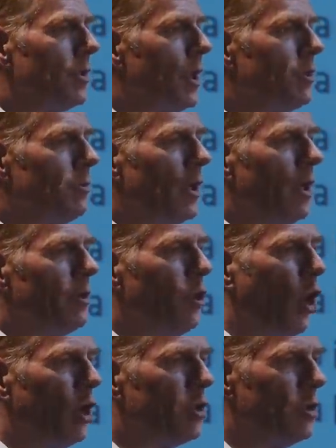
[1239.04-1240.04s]
So that's what I want
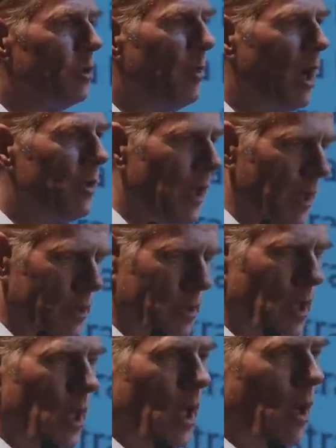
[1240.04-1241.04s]
to talk to you about
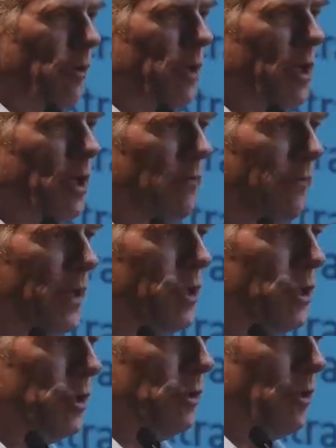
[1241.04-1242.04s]
next. I want to
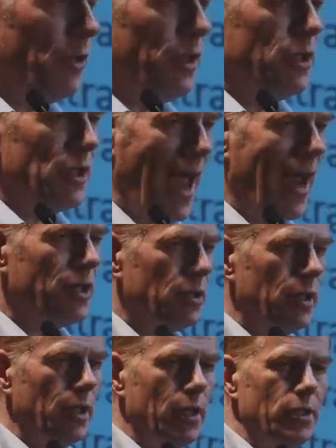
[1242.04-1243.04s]
convince you that this
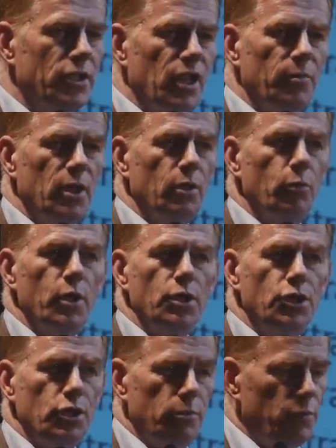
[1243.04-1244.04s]
actually is something that we
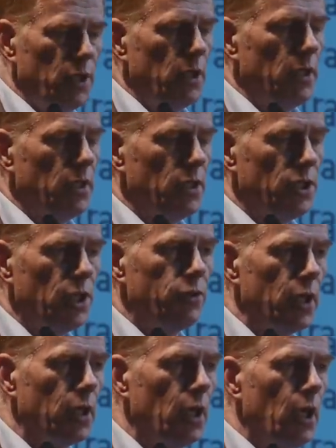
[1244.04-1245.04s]
should be
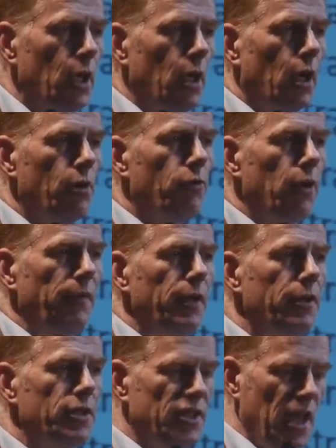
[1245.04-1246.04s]
considering on
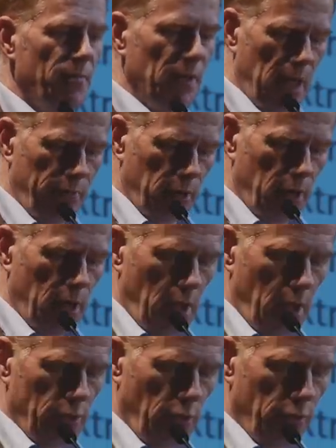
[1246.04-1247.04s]
roughly the same level
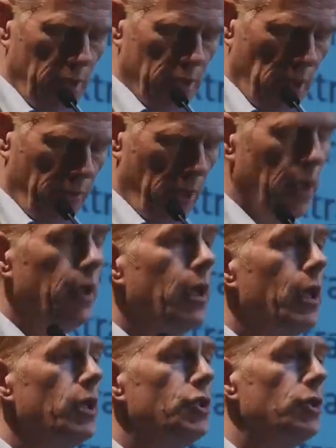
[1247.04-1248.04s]
as all these other
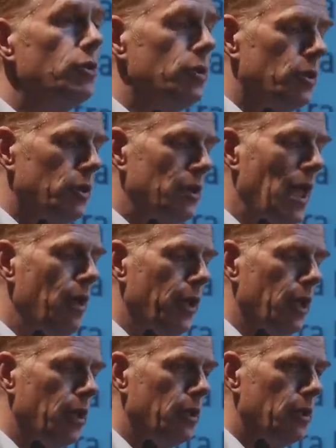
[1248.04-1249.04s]
issues down
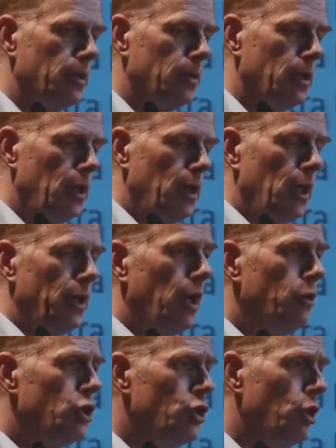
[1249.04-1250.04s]
there. And
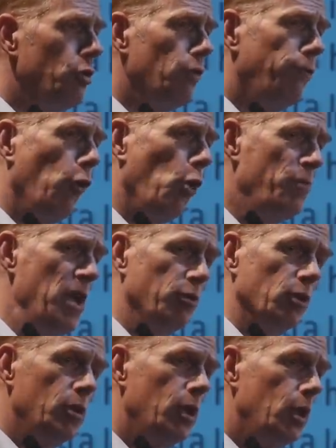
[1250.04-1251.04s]
I'm going to show you four
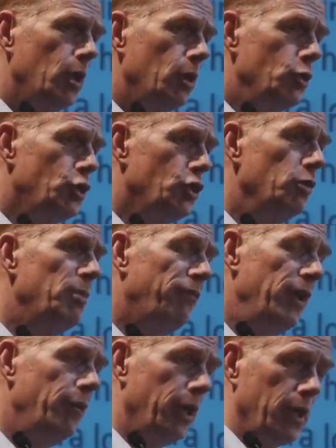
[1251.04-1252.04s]
people who should be
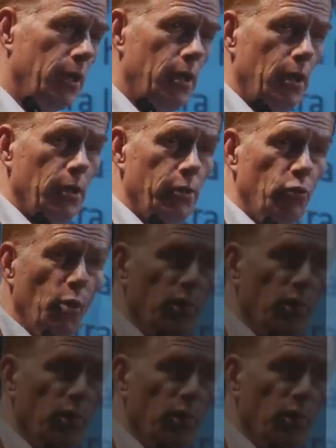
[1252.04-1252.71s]
fearing the